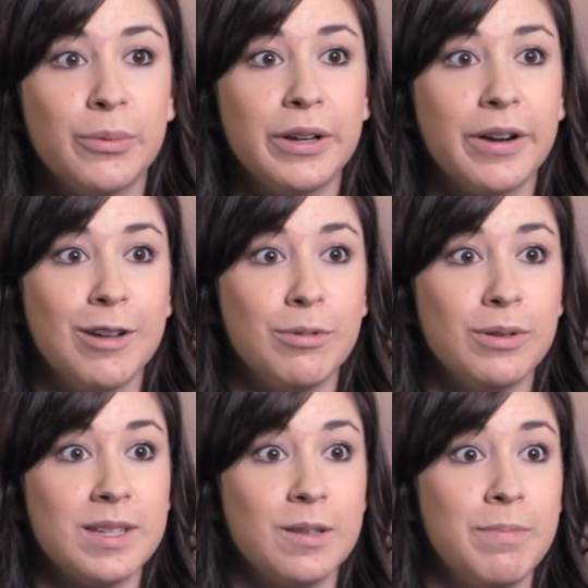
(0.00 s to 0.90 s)
we are able
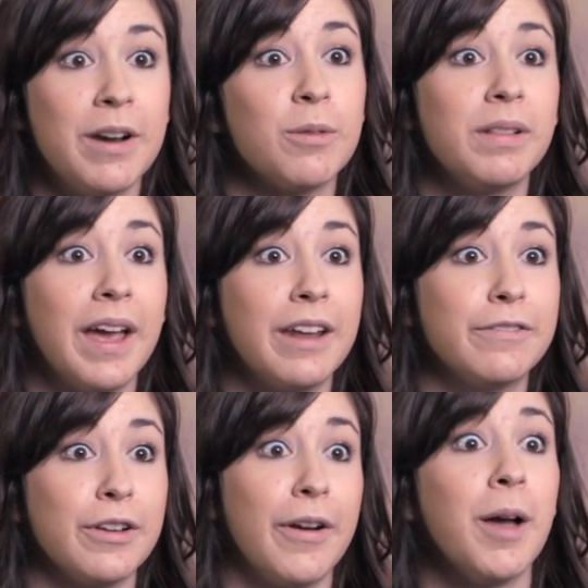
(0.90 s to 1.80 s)
to better plan
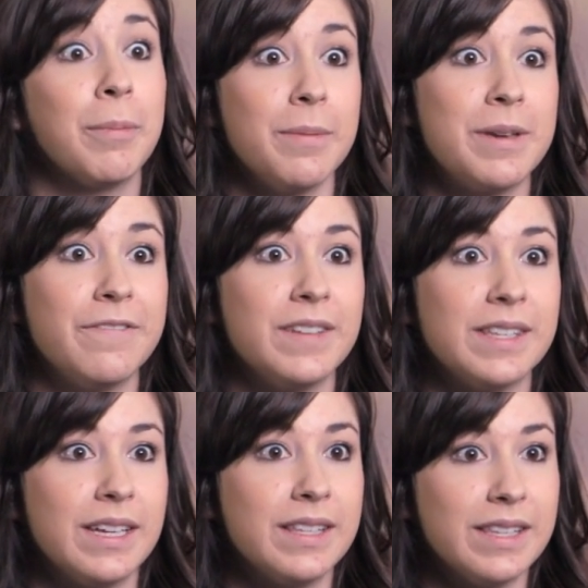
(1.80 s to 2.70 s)
for their upcoming
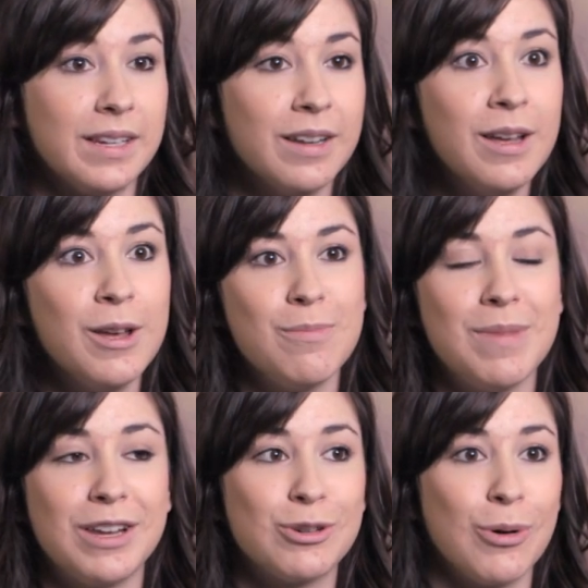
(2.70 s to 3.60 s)
visits and
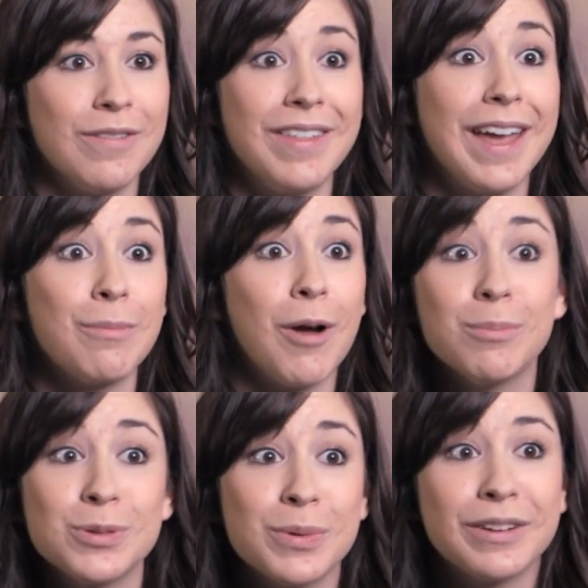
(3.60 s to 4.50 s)
make sure if they had
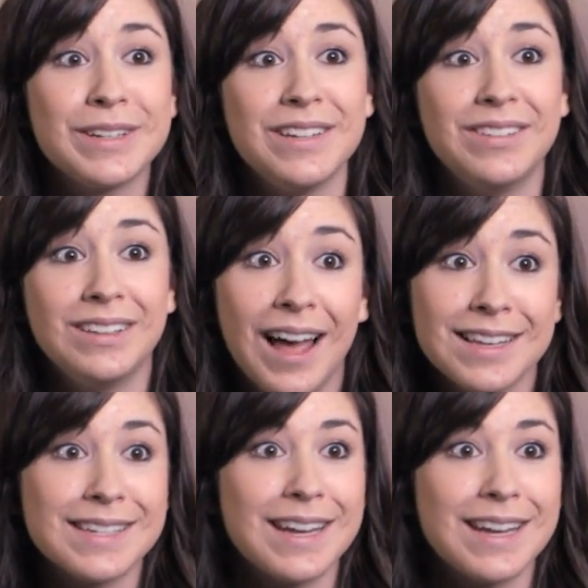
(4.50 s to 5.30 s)
problems with their TV last